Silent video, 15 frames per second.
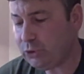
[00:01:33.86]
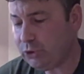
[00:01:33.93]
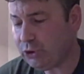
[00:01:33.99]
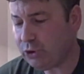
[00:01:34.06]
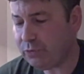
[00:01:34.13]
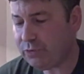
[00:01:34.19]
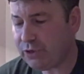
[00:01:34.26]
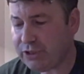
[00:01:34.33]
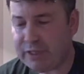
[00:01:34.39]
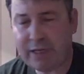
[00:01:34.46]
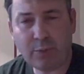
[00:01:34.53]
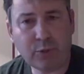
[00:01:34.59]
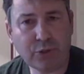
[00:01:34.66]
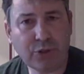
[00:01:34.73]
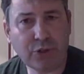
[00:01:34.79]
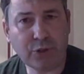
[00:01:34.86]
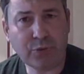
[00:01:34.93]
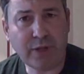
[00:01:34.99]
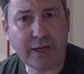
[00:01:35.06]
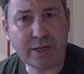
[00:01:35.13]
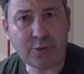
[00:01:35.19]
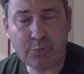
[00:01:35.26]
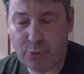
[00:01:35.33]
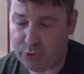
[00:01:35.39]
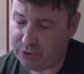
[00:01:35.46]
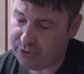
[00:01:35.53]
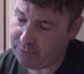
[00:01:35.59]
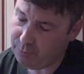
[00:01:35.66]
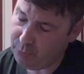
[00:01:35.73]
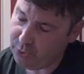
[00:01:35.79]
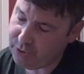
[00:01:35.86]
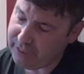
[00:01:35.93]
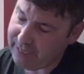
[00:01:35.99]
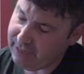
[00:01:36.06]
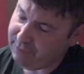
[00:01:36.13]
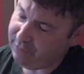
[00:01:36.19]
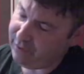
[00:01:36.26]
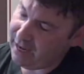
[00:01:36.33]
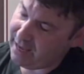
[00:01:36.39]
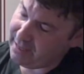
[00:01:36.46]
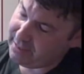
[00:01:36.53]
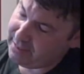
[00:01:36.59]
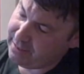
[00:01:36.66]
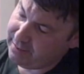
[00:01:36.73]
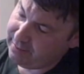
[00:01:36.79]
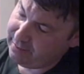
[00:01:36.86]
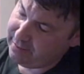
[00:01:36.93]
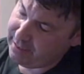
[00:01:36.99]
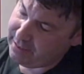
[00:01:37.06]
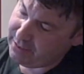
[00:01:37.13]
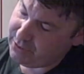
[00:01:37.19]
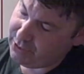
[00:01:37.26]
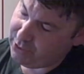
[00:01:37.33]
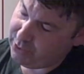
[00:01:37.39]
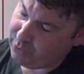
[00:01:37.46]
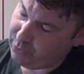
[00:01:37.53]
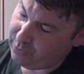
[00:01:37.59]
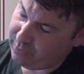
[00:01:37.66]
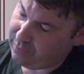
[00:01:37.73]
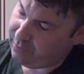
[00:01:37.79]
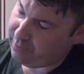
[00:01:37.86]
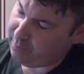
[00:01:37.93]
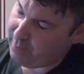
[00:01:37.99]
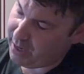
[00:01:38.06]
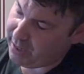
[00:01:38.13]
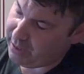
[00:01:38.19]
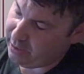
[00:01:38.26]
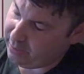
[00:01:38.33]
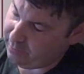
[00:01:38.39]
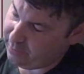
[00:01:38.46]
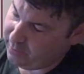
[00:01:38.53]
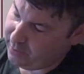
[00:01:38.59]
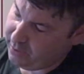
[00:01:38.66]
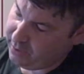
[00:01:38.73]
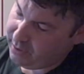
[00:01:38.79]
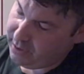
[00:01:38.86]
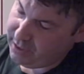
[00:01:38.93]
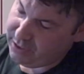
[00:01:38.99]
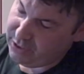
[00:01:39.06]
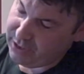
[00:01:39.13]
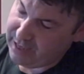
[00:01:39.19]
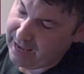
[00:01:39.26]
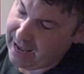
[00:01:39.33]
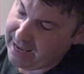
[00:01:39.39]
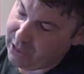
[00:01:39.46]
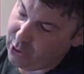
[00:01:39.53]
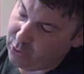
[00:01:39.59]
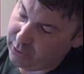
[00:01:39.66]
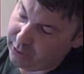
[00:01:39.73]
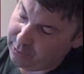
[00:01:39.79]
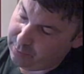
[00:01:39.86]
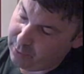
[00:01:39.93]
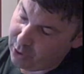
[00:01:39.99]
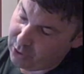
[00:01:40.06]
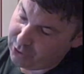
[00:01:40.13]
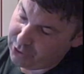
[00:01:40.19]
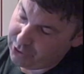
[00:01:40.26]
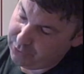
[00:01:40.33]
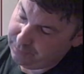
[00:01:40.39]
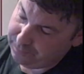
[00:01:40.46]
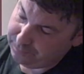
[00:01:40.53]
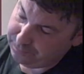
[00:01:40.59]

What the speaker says: So the first thing I want to do then is put E flat into the minor, into the Aeolian box,